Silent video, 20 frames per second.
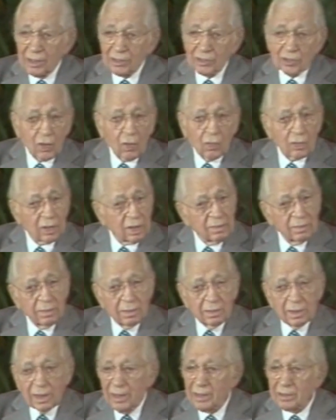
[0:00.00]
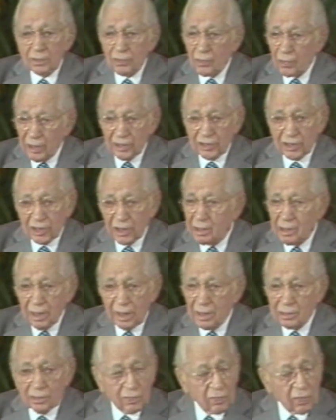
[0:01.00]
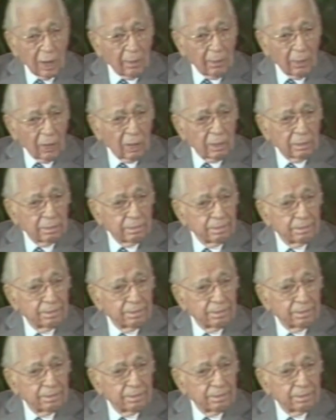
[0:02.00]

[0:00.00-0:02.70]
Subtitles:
is only increasing in trouble.